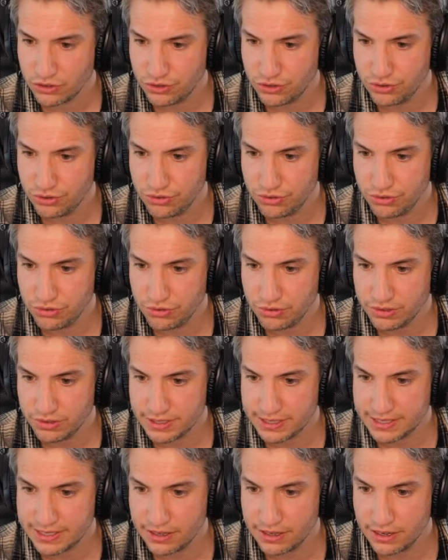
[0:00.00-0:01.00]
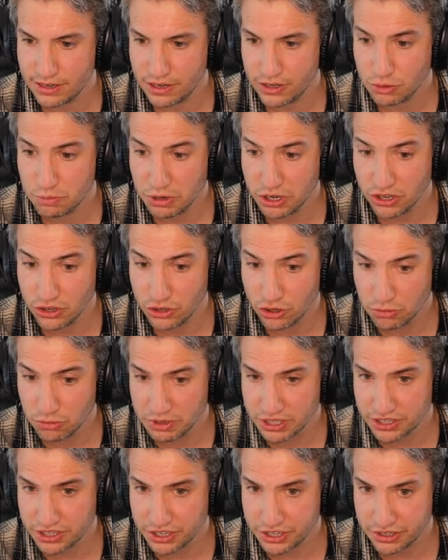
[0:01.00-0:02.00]
to put no
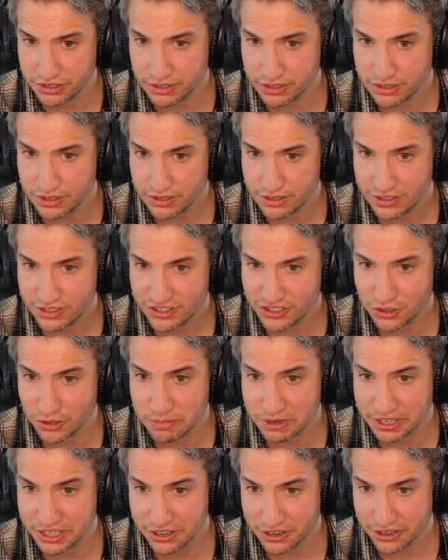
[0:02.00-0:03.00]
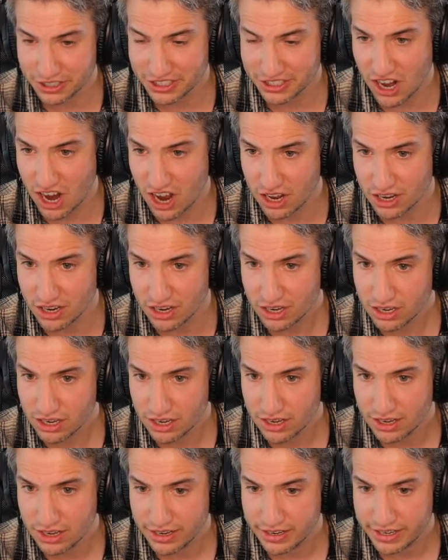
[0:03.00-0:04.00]
material. So the material is gone.
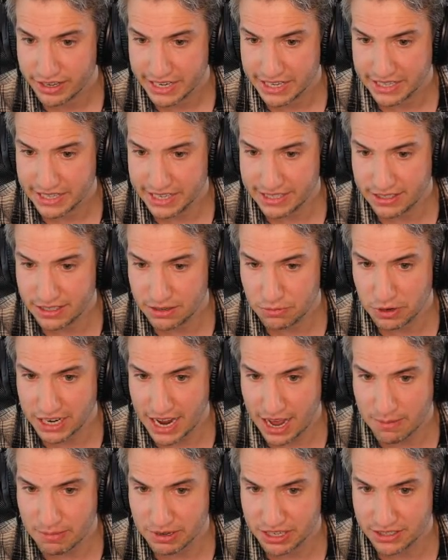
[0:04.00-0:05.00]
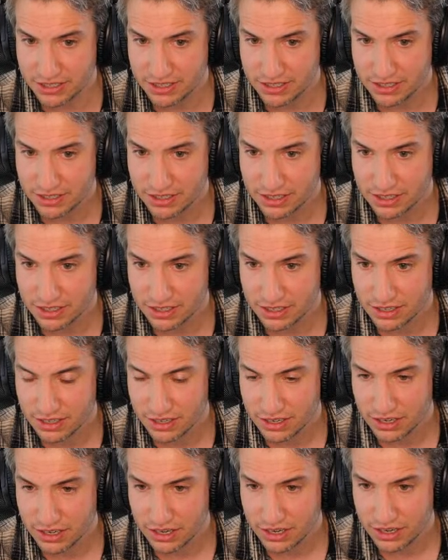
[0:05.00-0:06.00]
And let's see what happens.
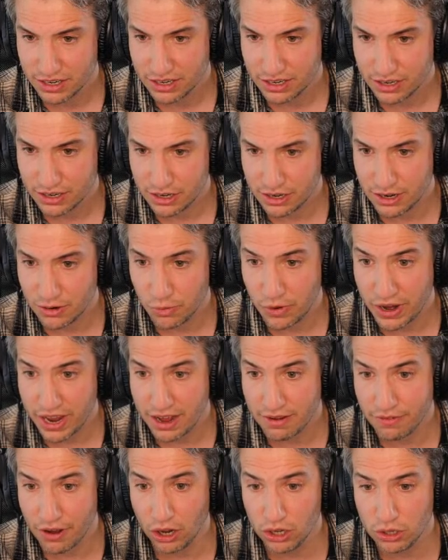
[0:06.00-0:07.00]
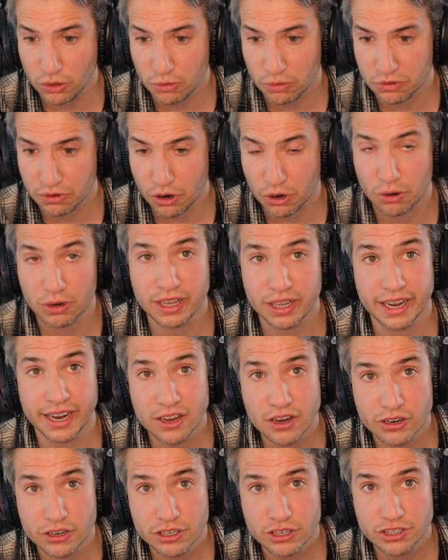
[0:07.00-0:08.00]
We have all of our
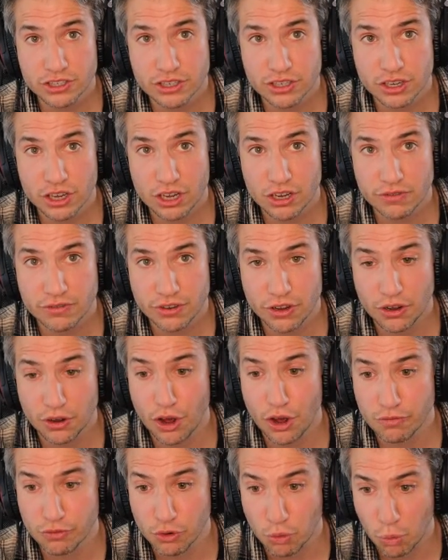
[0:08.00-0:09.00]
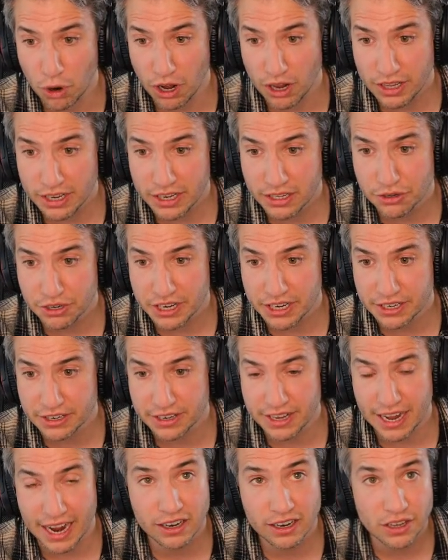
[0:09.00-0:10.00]
layers of the wall, including
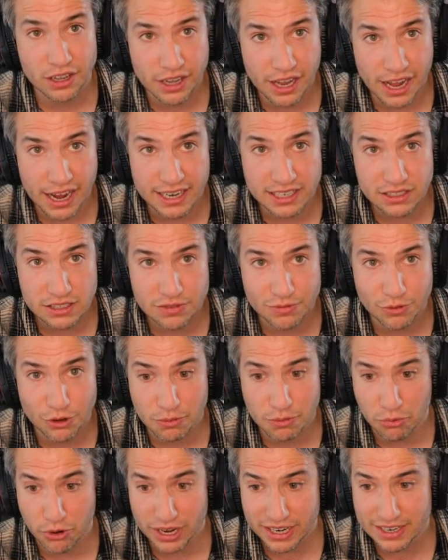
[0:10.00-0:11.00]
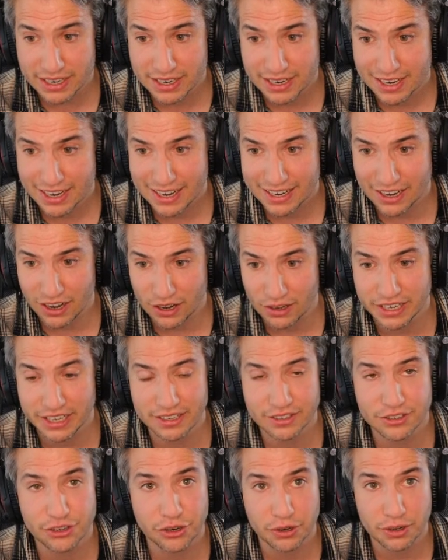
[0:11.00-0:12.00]
the diagonal lines for the brick and all the
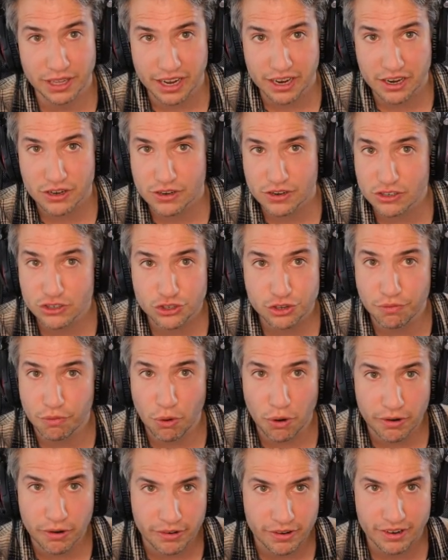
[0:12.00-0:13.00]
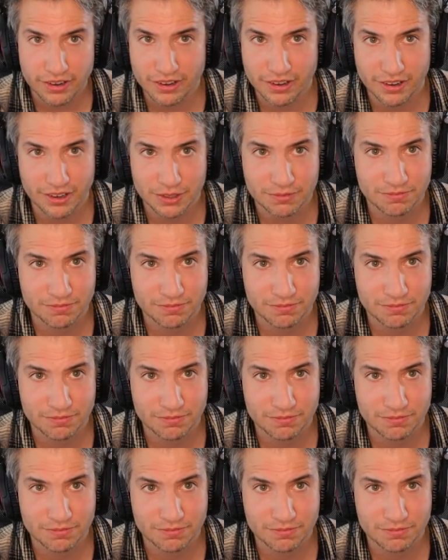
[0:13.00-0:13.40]
interior layers for